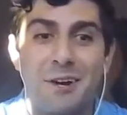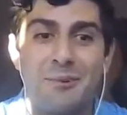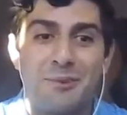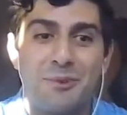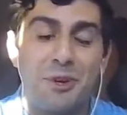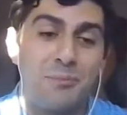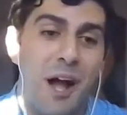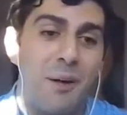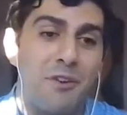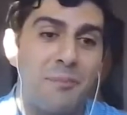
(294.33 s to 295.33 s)
you know, you
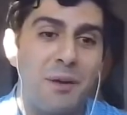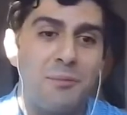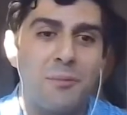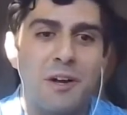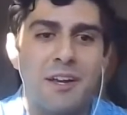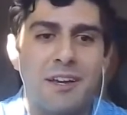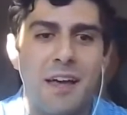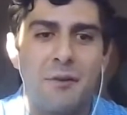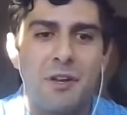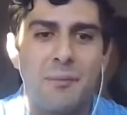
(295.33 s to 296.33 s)
could probably have made more money
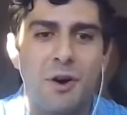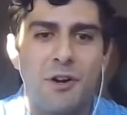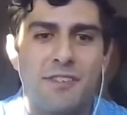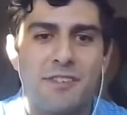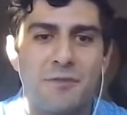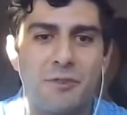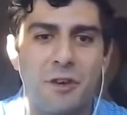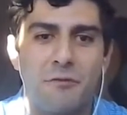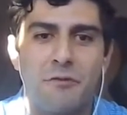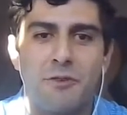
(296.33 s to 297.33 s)
in the equity markets if
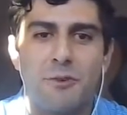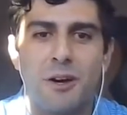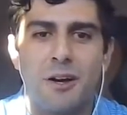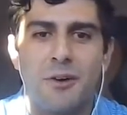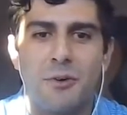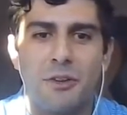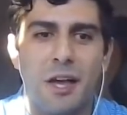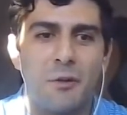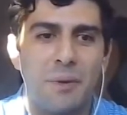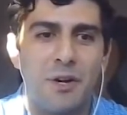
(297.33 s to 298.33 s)
if you uh,
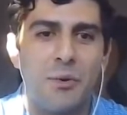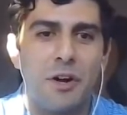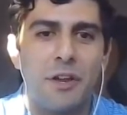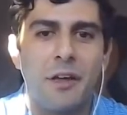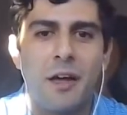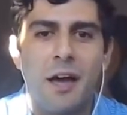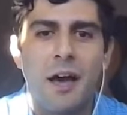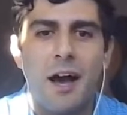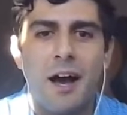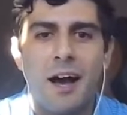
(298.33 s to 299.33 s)
only held Bitcoin.
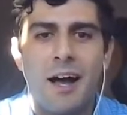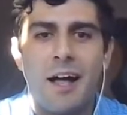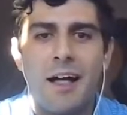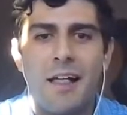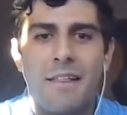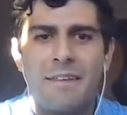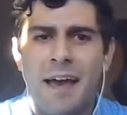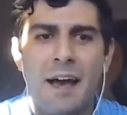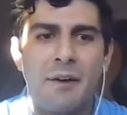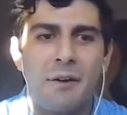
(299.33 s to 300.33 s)
Uh,
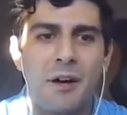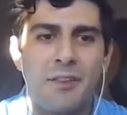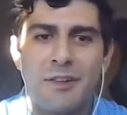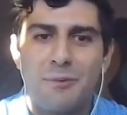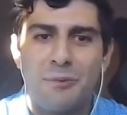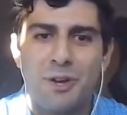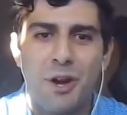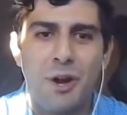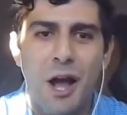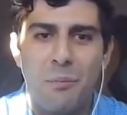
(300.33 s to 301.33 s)
Yeah, It,
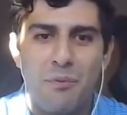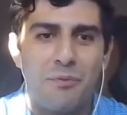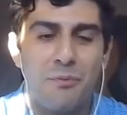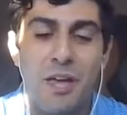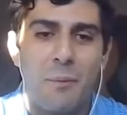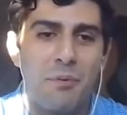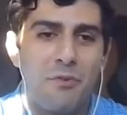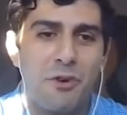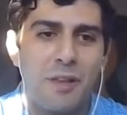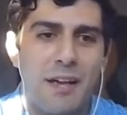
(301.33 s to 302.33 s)
we are outperf we
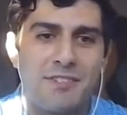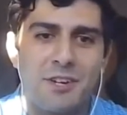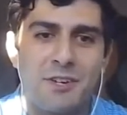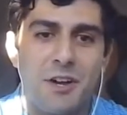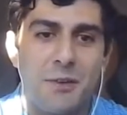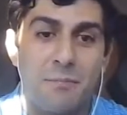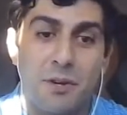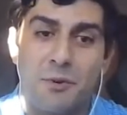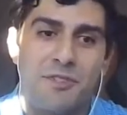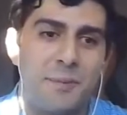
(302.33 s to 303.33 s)
outperformed last year.
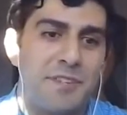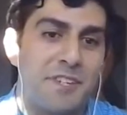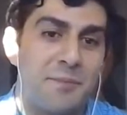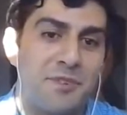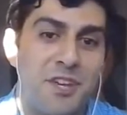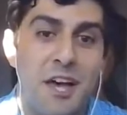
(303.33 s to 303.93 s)
Bitcoin is up sixty